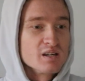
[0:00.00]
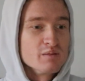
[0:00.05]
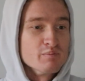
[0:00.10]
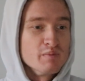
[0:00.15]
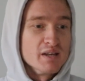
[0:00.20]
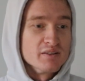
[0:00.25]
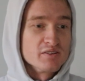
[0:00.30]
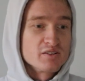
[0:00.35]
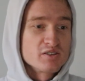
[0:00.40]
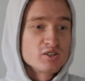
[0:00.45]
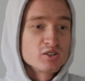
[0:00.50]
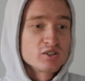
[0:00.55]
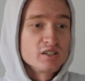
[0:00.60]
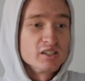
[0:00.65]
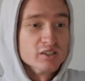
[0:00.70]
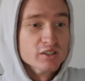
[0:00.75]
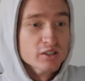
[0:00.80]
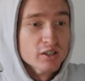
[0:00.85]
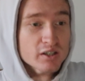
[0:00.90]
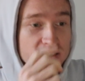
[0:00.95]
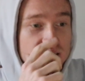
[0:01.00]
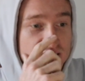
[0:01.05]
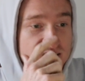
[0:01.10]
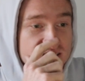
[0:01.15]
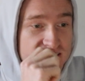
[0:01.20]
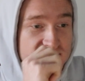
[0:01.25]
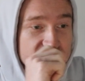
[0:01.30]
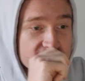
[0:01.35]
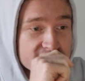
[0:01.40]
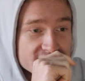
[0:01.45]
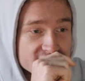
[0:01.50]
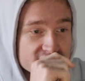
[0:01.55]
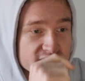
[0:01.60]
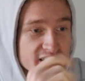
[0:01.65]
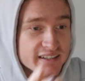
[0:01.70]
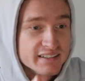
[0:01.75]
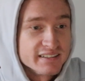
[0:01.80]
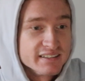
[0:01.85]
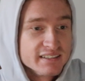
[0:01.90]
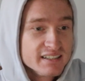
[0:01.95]
Man, this is looking good. His king is
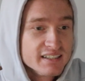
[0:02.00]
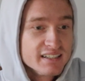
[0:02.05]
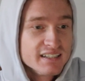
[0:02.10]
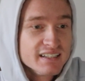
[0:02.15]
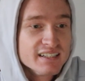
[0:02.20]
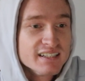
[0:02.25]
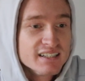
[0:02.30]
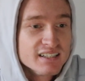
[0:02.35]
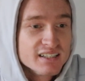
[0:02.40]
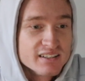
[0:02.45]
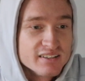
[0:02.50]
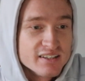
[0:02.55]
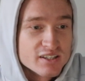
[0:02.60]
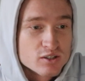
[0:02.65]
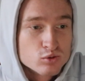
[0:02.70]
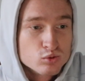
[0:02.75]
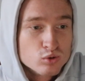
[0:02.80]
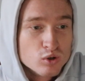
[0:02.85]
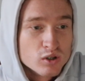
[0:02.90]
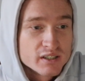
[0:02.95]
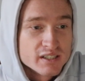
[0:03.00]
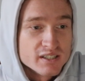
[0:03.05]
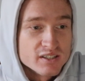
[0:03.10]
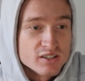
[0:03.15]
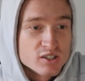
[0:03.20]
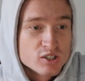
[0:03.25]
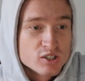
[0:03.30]
like, this rook is